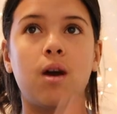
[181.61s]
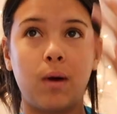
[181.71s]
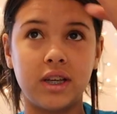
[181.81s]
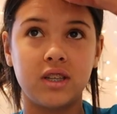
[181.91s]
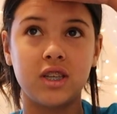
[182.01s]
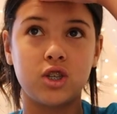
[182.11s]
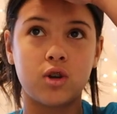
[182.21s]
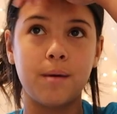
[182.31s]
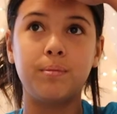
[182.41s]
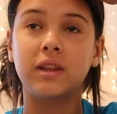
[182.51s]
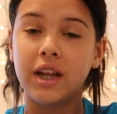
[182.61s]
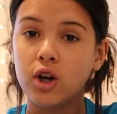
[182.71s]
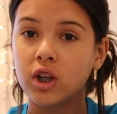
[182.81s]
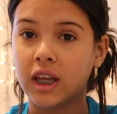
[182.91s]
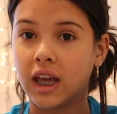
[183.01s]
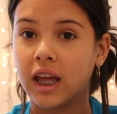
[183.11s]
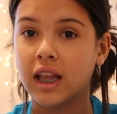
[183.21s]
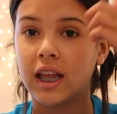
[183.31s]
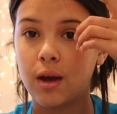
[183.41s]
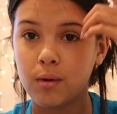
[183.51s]
I went to this trip.
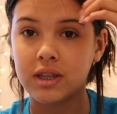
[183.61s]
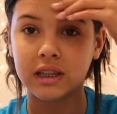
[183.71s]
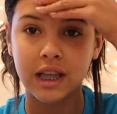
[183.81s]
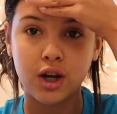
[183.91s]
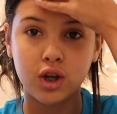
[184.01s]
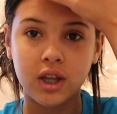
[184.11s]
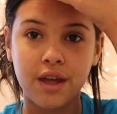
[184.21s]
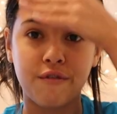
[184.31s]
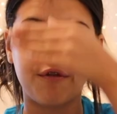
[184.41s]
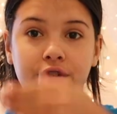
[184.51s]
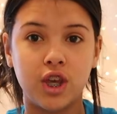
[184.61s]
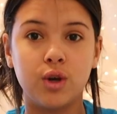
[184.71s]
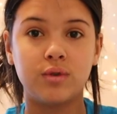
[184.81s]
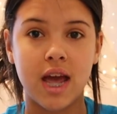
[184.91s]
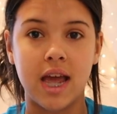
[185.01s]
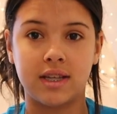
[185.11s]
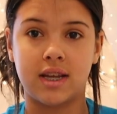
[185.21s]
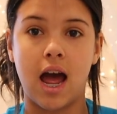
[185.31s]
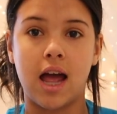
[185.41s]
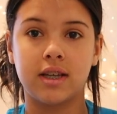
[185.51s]
It was literally a few
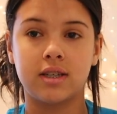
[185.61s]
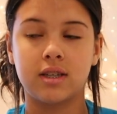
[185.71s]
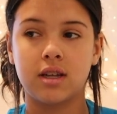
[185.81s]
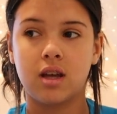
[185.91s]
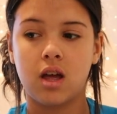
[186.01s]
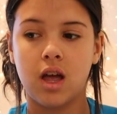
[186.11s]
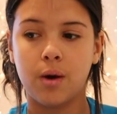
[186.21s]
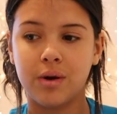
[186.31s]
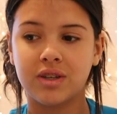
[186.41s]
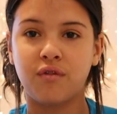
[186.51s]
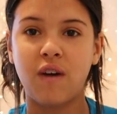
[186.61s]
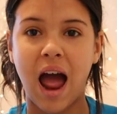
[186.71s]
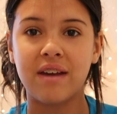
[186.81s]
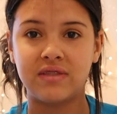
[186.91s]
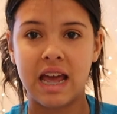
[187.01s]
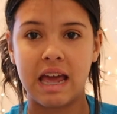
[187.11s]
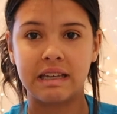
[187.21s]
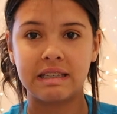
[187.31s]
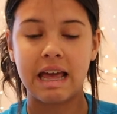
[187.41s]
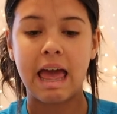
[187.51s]
days, guys. It was 5
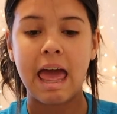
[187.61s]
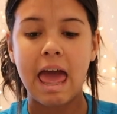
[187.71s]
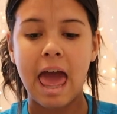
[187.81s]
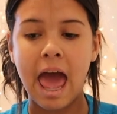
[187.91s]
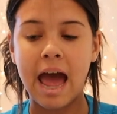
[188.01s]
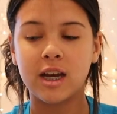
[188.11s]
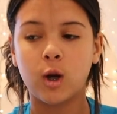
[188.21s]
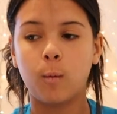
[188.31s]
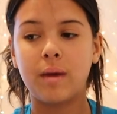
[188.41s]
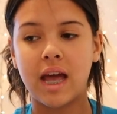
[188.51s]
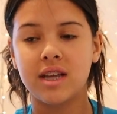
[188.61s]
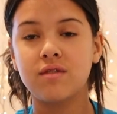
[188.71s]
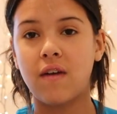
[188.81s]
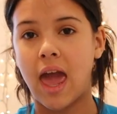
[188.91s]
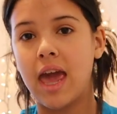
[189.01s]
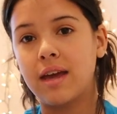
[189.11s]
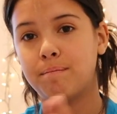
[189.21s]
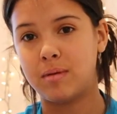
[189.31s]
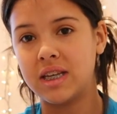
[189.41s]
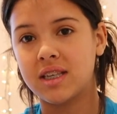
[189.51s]
days. And because of A
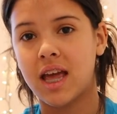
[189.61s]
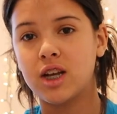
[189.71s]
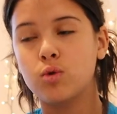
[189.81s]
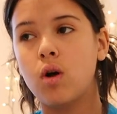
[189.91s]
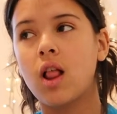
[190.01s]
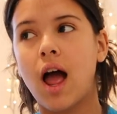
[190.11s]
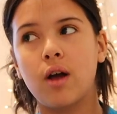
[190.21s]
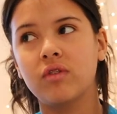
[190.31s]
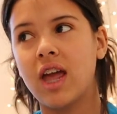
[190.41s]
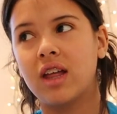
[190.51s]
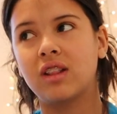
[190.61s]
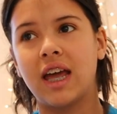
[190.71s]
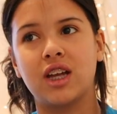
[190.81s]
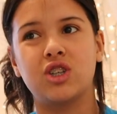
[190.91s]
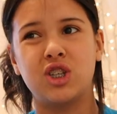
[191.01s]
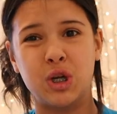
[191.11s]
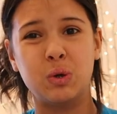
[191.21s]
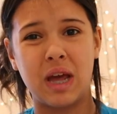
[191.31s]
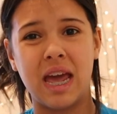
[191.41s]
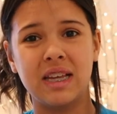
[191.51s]
and B schedule, I only had like
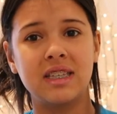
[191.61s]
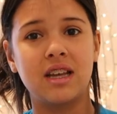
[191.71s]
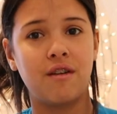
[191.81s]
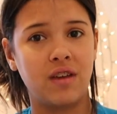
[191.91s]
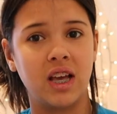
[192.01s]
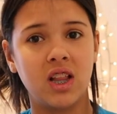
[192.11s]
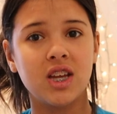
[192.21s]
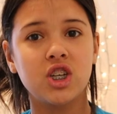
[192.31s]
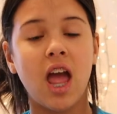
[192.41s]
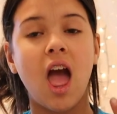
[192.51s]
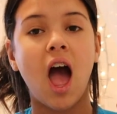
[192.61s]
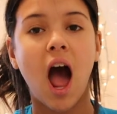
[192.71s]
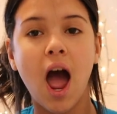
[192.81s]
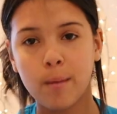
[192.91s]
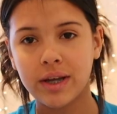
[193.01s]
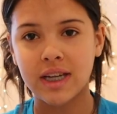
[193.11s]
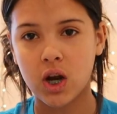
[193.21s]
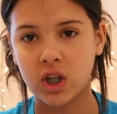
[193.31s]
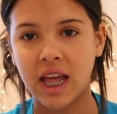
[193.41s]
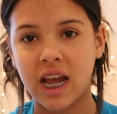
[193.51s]
2 days of English. I went
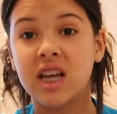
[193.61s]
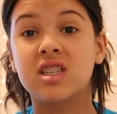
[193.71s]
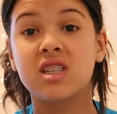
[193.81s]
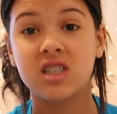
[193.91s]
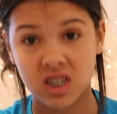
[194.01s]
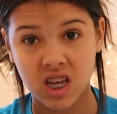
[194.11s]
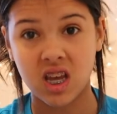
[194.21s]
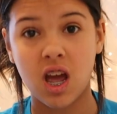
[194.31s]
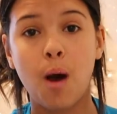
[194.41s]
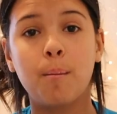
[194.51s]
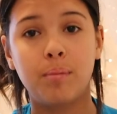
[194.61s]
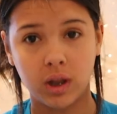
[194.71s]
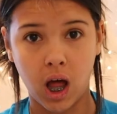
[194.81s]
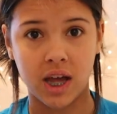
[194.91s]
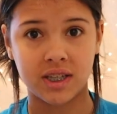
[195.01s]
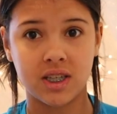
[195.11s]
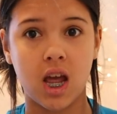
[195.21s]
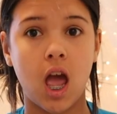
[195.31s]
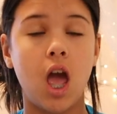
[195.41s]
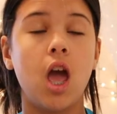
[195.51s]
down to like a C
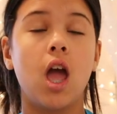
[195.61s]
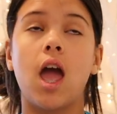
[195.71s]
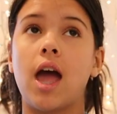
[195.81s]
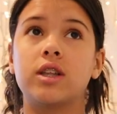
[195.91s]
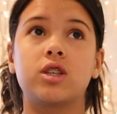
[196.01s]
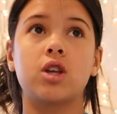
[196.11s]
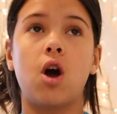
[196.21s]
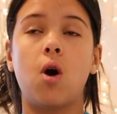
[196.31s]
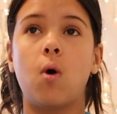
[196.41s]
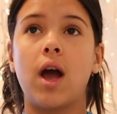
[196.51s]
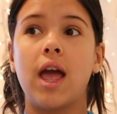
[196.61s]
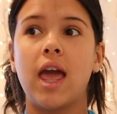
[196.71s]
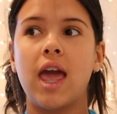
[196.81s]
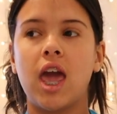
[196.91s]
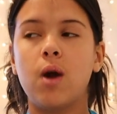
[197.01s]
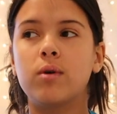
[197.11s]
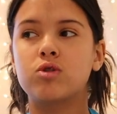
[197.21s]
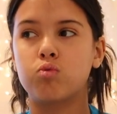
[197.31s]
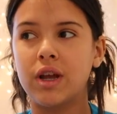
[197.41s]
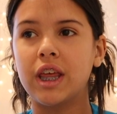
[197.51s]
plus. And so it
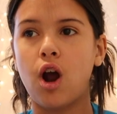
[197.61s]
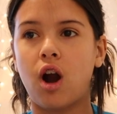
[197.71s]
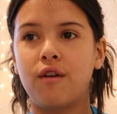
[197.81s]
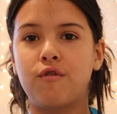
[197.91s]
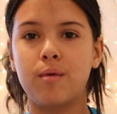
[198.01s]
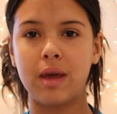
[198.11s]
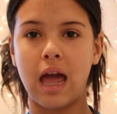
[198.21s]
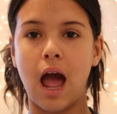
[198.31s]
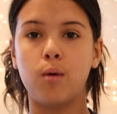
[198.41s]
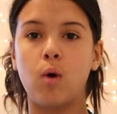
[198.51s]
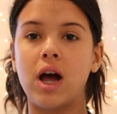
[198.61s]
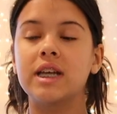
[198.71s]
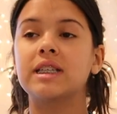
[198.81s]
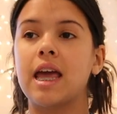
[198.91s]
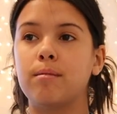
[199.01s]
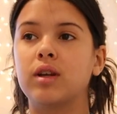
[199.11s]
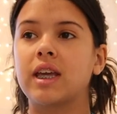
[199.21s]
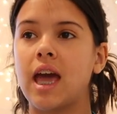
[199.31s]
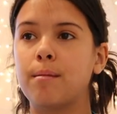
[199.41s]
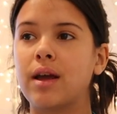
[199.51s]
was really hard for me. I was able to
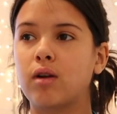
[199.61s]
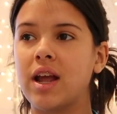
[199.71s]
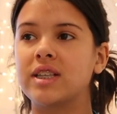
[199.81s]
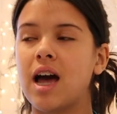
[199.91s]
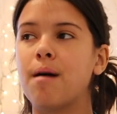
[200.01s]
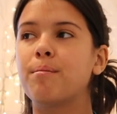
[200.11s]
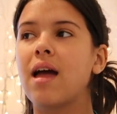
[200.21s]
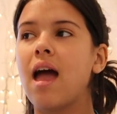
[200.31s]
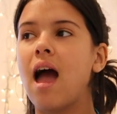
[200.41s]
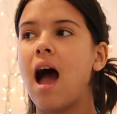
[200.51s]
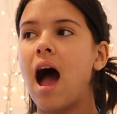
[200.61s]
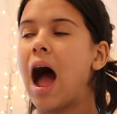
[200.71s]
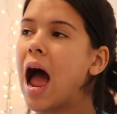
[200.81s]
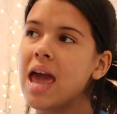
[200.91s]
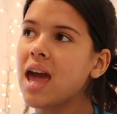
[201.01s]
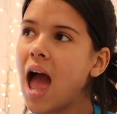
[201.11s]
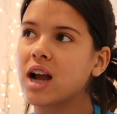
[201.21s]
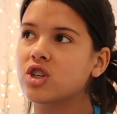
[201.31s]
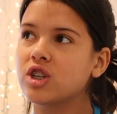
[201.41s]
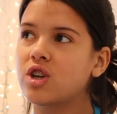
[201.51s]
get my grades up. I
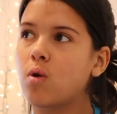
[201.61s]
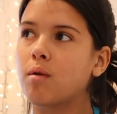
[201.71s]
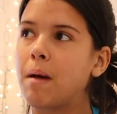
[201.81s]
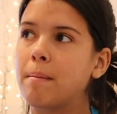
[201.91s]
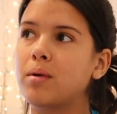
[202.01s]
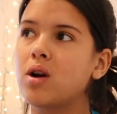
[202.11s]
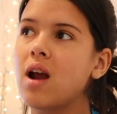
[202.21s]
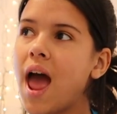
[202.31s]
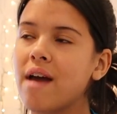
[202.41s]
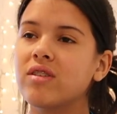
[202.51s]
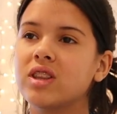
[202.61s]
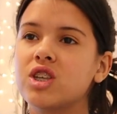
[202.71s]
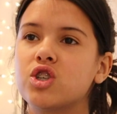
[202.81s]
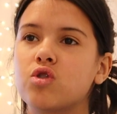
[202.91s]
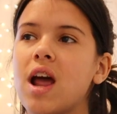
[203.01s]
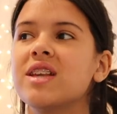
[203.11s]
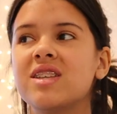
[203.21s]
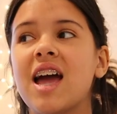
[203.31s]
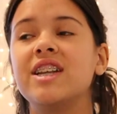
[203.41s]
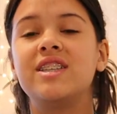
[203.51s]
actually don't remember having the
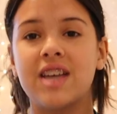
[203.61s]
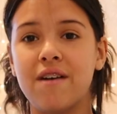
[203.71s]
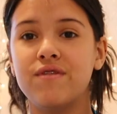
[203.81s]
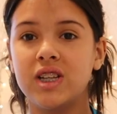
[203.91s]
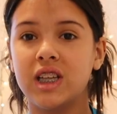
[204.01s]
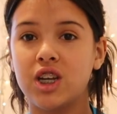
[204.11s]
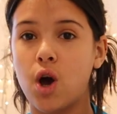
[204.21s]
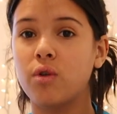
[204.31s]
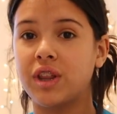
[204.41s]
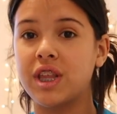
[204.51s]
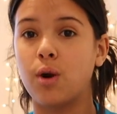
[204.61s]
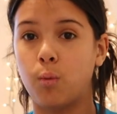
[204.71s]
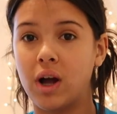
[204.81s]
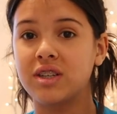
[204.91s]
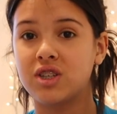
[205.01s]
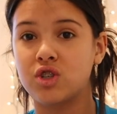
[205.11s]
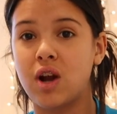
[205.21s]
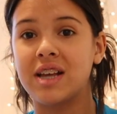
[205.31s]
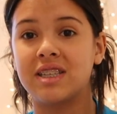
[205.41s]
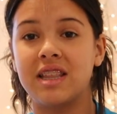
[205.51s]
stress. I definitely know that there was
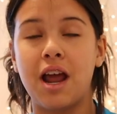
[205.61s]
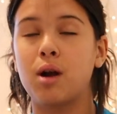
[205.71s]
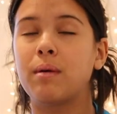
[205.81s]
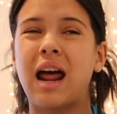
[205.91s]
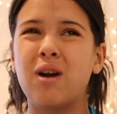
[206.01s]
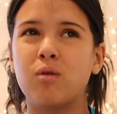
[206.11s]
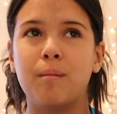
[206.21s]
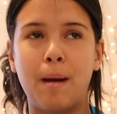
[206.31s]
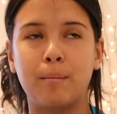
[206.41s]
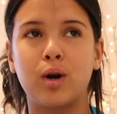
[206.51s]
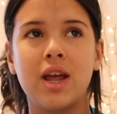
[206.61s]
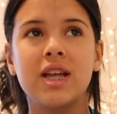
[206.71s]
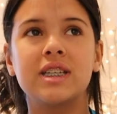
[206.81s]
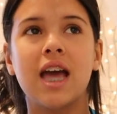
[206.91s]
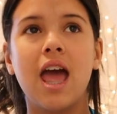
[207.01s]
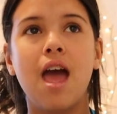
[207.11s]
stress there, but I don't remember it.